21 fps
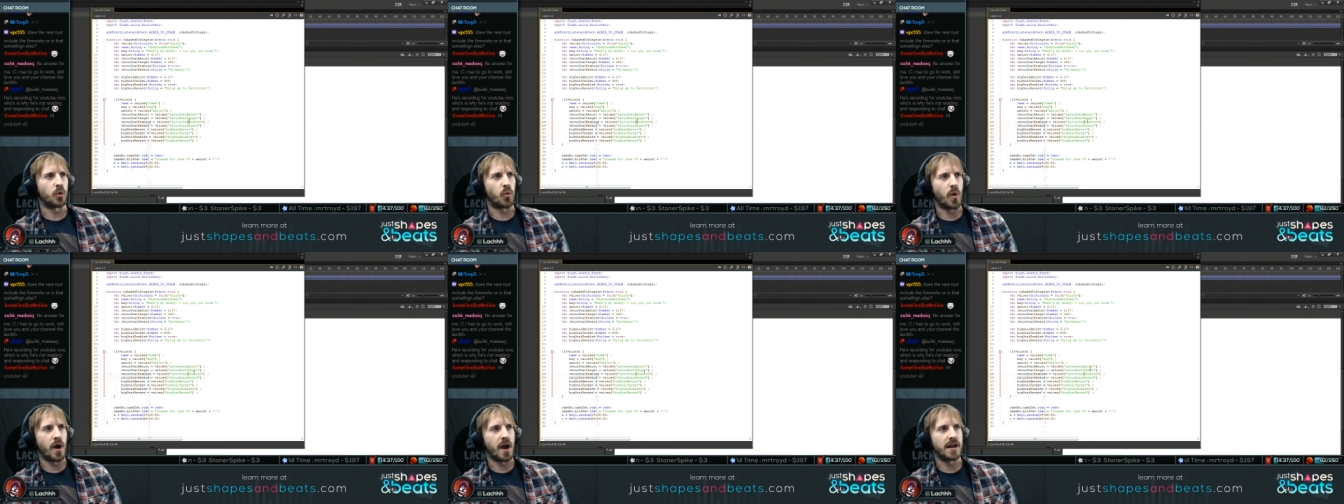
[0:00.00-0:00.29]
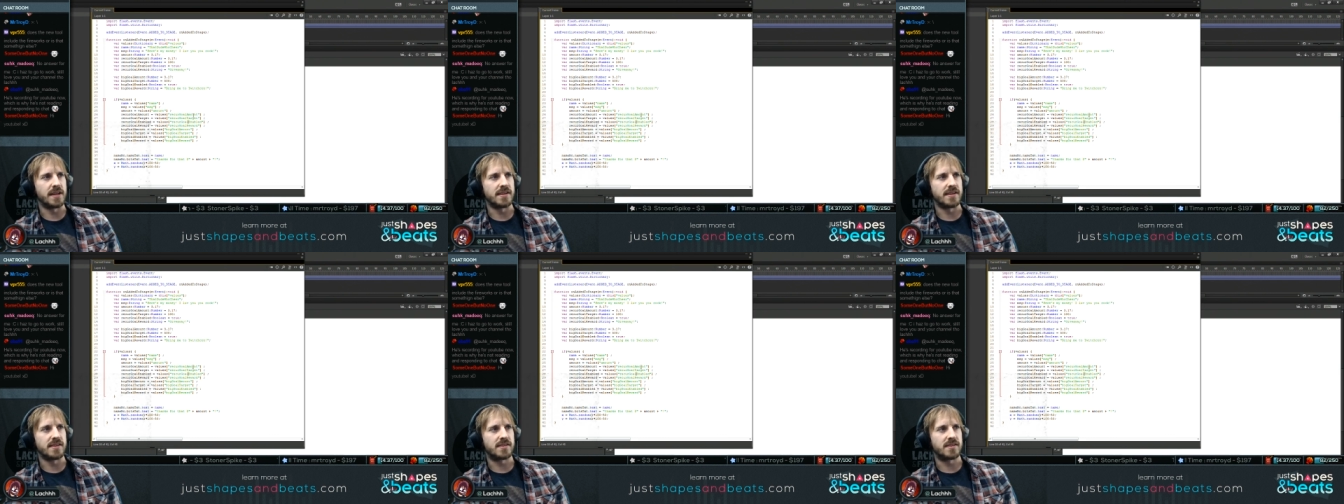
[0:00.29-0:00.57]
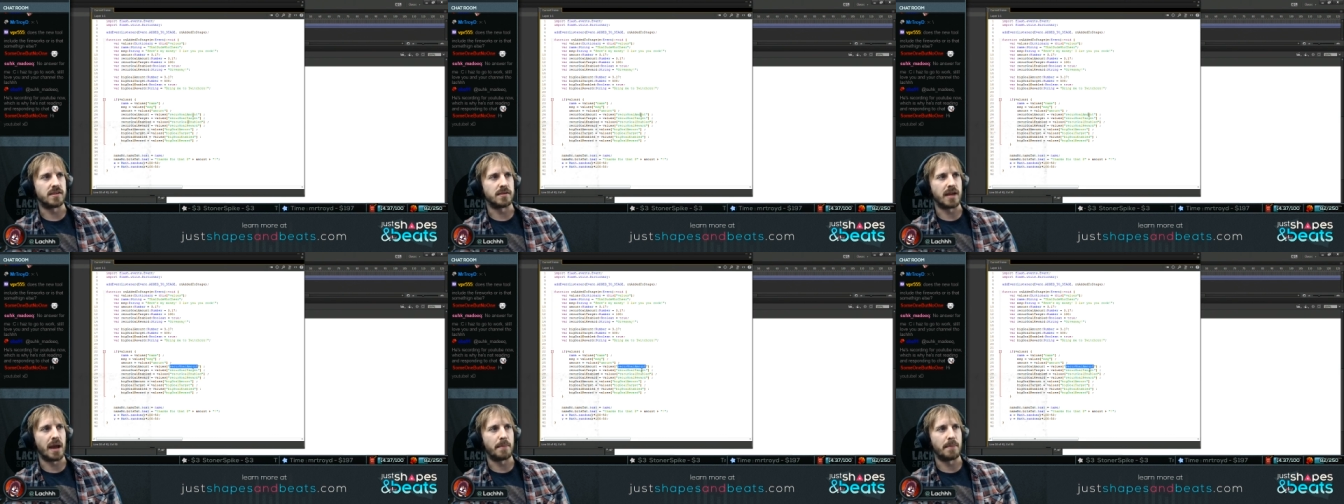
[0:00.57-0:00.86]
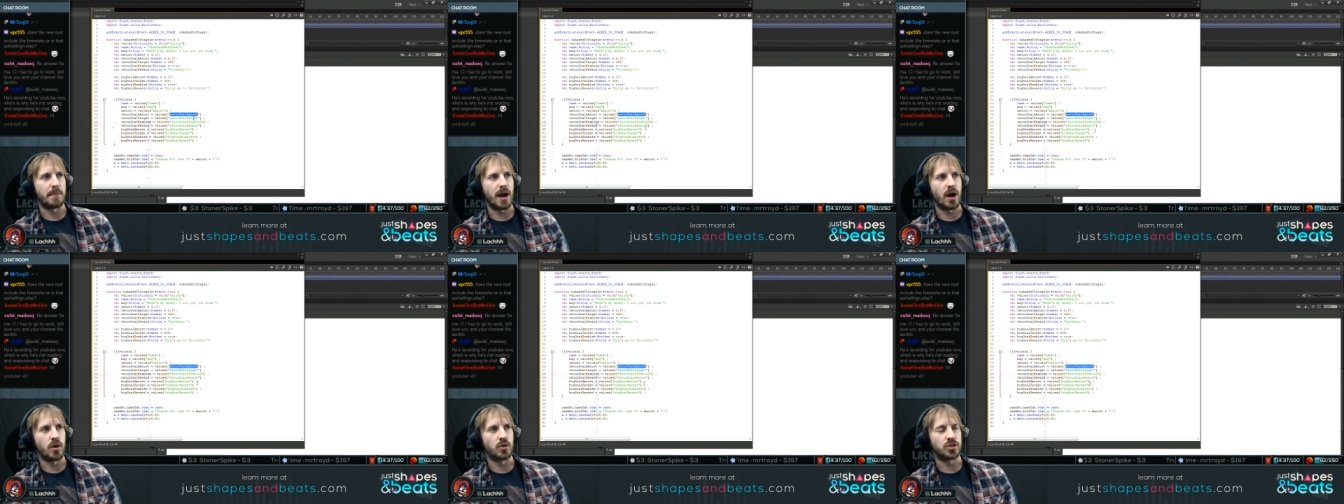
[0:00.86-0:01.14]
what is the
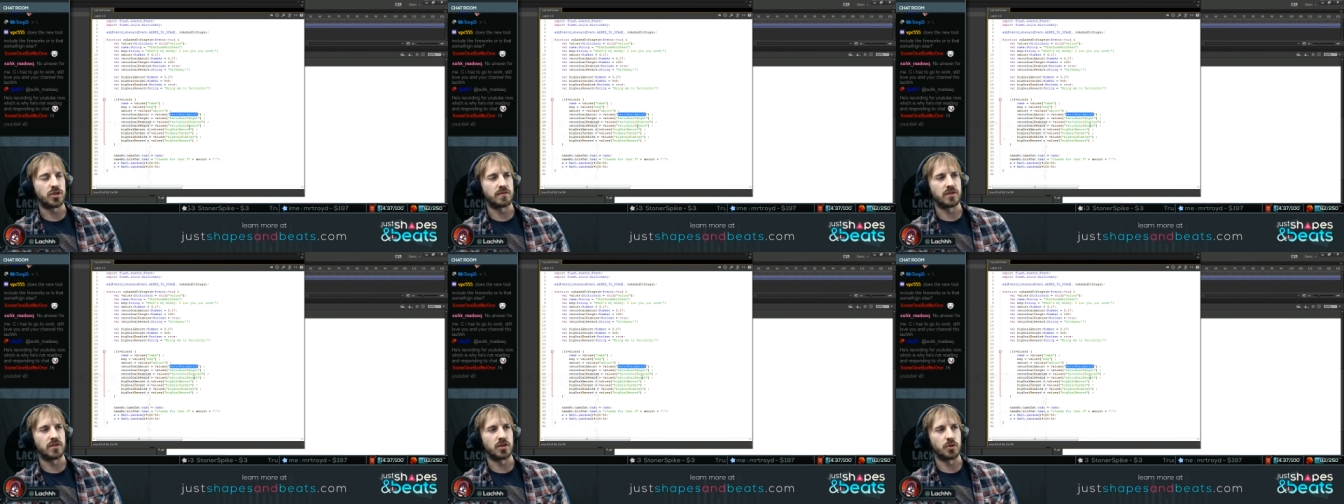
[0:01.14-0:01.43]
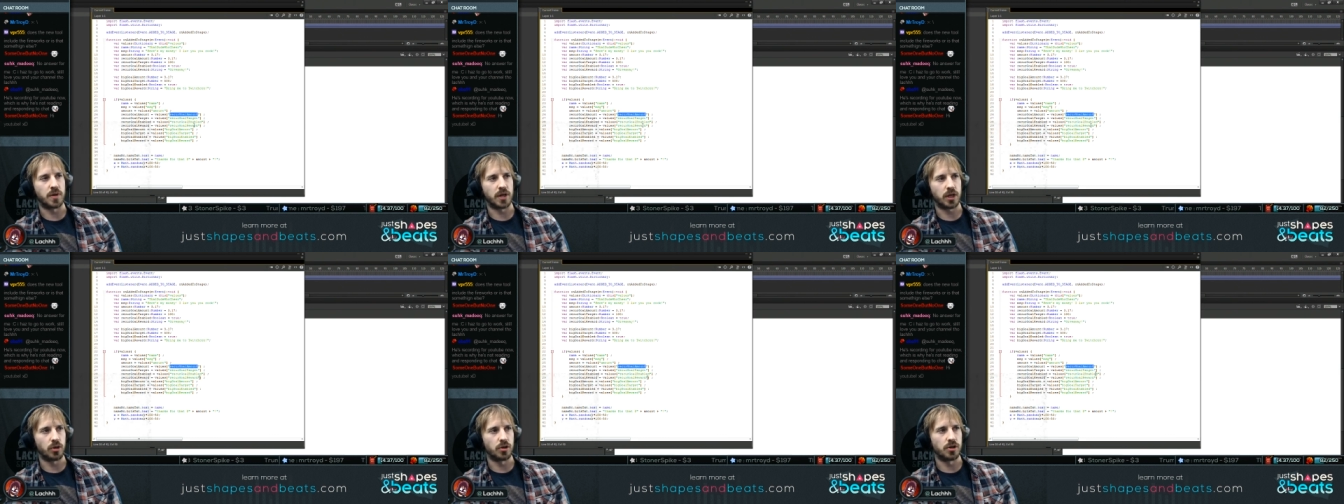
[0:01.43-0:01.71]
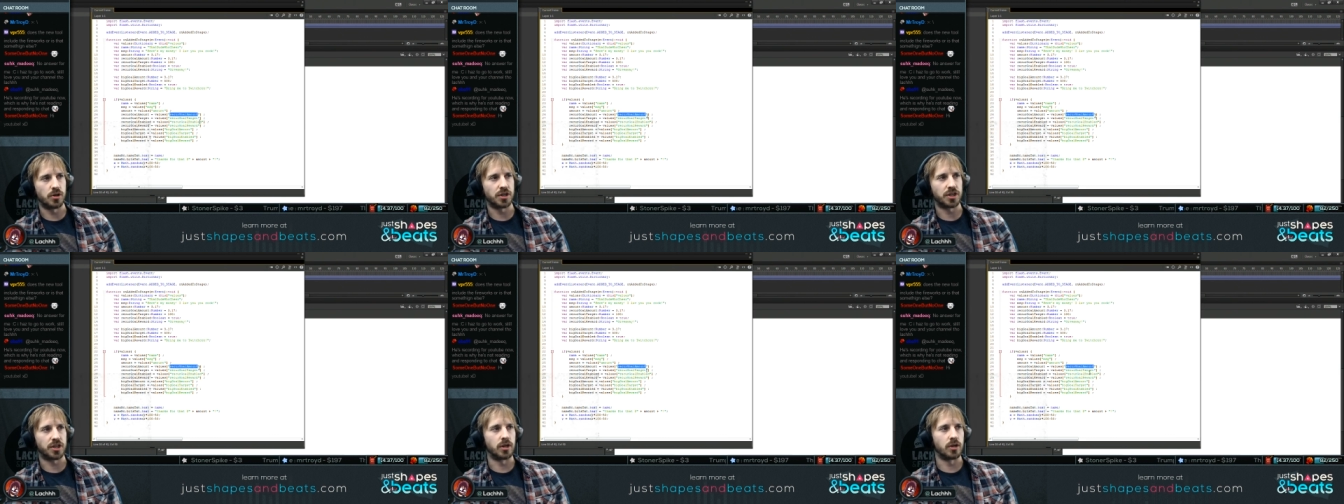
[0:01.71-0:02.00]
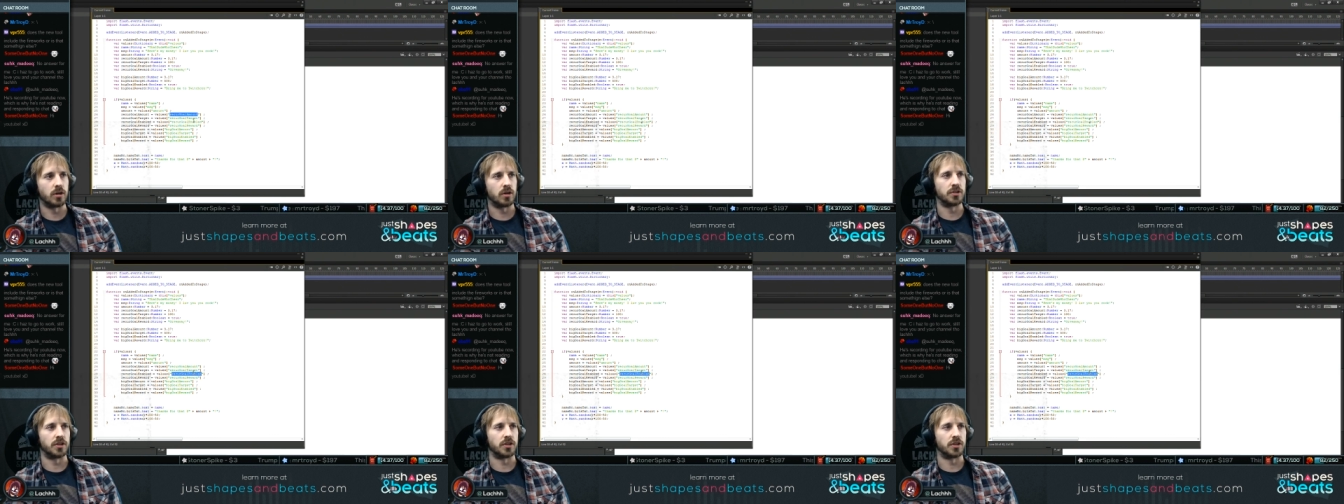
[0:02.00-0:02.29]
amount of the recur goal,